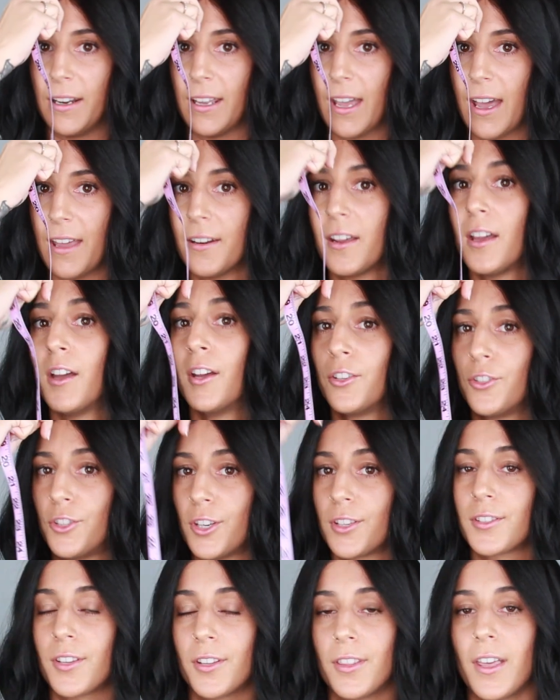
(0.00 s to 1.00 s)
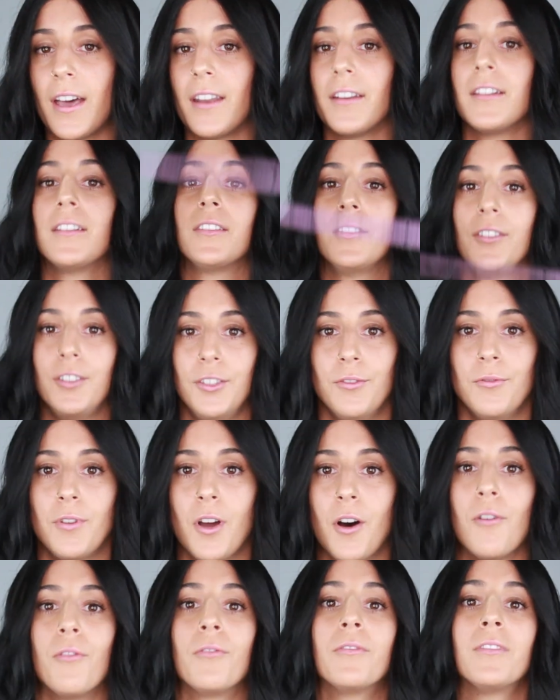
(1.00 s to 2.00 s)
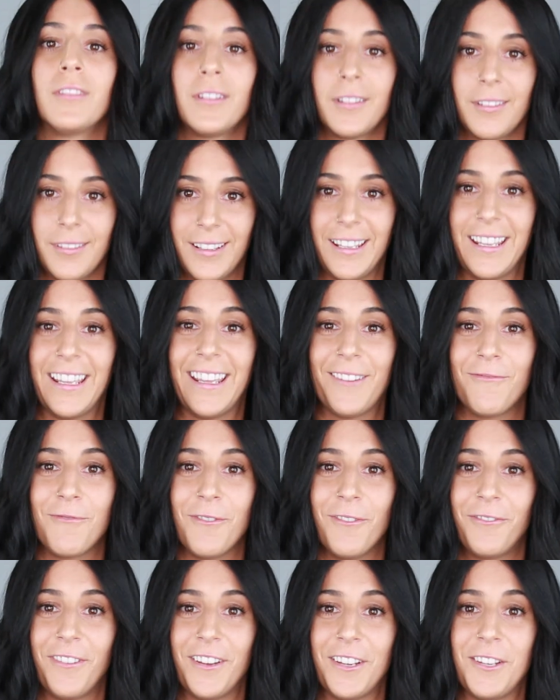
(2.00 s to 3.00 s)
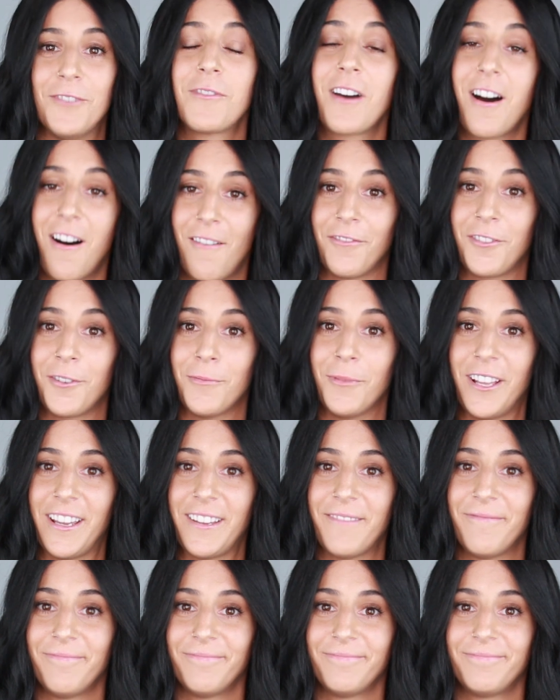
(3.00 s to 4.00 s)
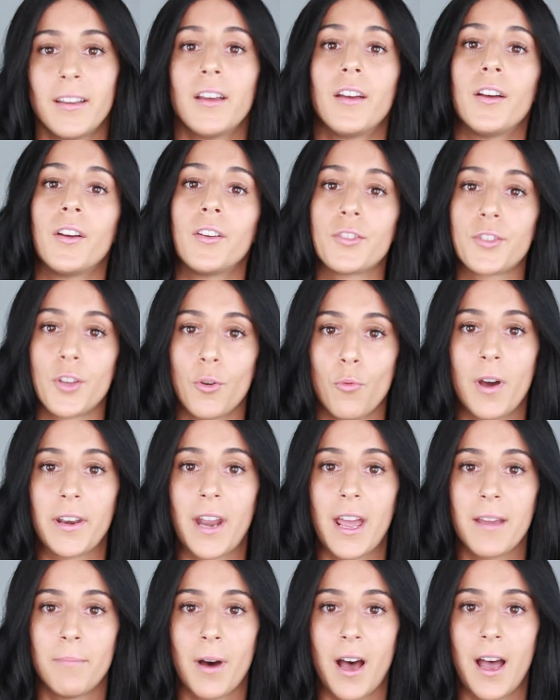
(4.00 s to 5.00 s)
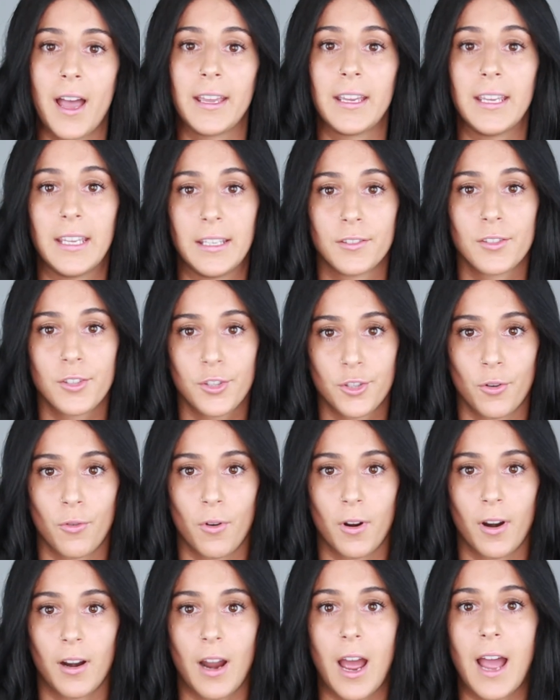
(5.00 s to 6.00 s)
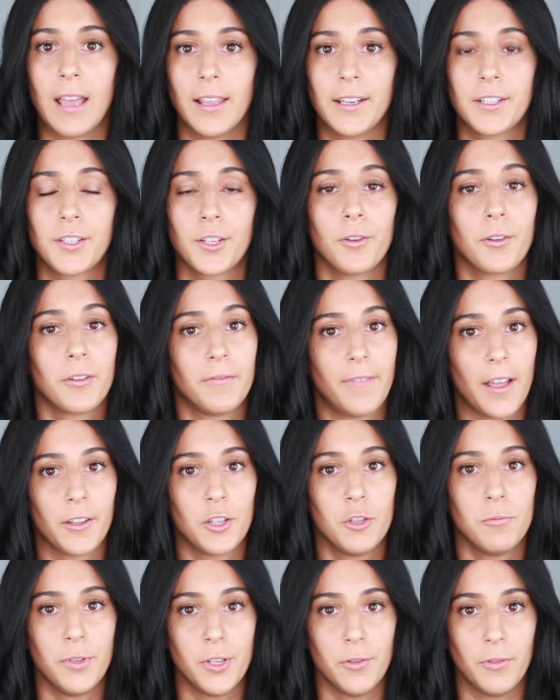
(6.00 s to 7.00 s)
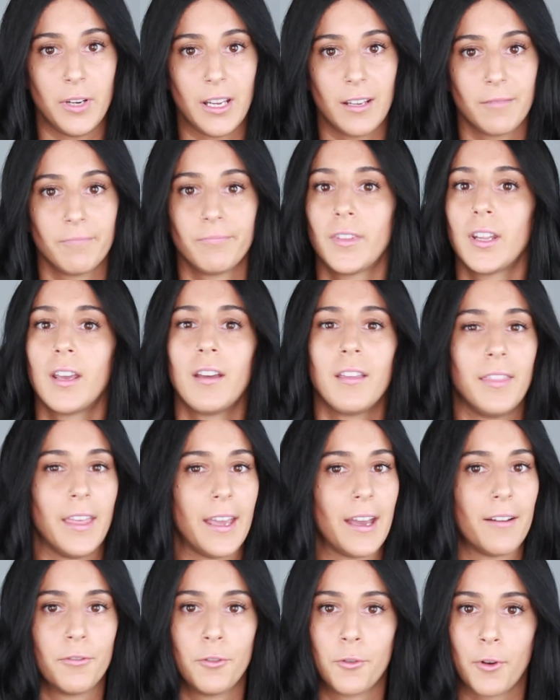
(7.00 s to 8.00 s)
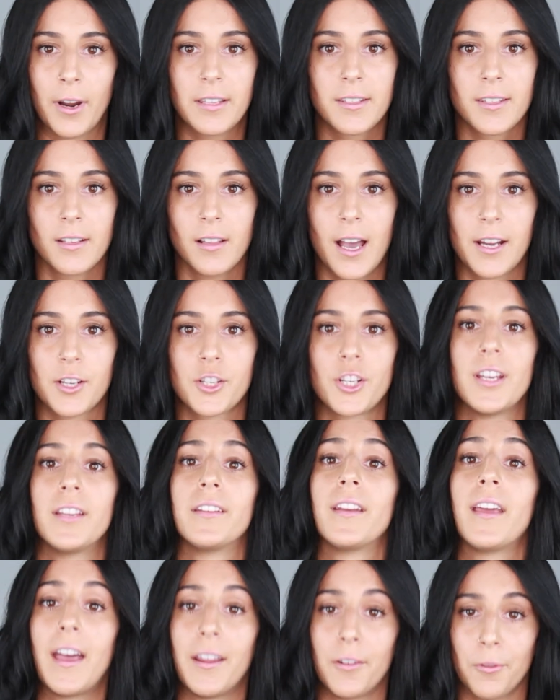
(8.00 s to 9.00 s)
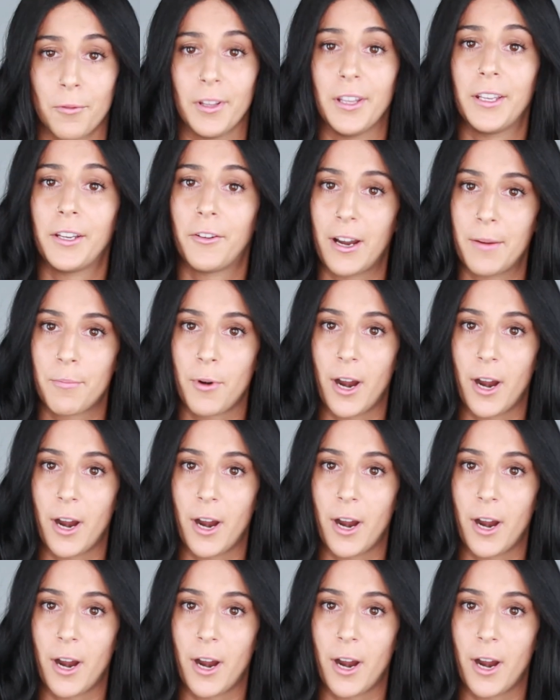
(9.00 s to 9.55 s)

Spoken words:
again, just so that you know it will fit you comfortably. So when I buy in store, I like to go to Value Beauty. They have great selection and really great